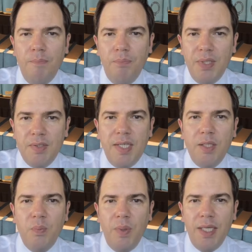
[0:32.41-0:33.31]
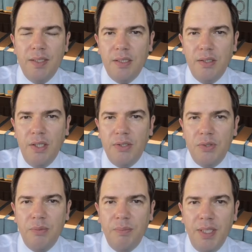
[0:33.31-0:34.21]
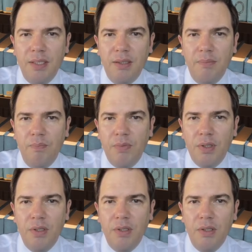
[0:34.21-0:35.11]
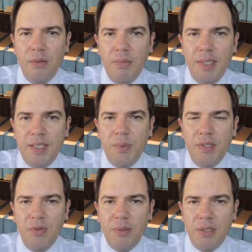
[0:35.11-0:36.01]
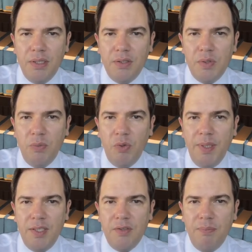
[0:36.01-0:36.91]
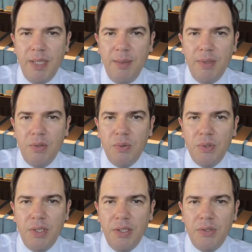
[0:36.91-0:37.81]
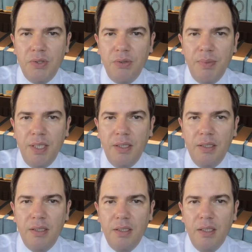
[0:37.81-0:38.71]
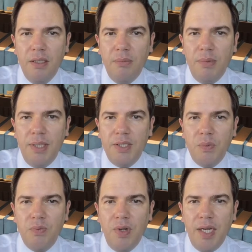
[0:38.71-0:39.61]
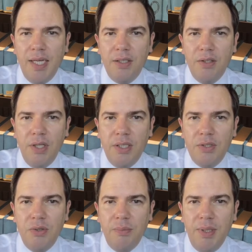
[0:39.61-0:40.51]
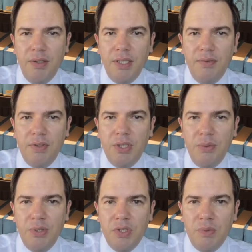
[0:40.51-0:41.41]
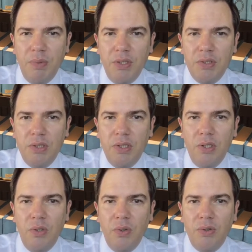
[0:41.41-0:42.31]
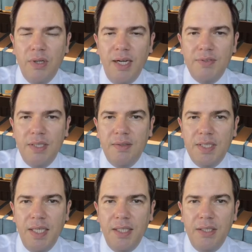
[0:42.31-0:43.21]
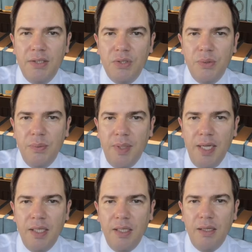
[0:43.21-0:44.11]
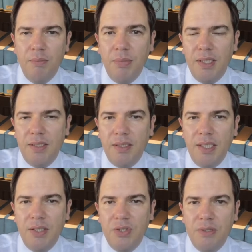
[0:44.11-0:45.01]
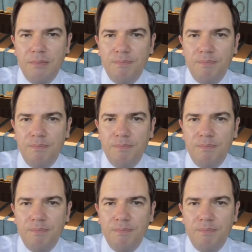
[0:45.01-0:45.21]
The second way is a notice to appear. Police will give you a small piece of paper called a notice to appear. Police will write out the notice to appear and give it to you on the spot or after they've taken you to a police station.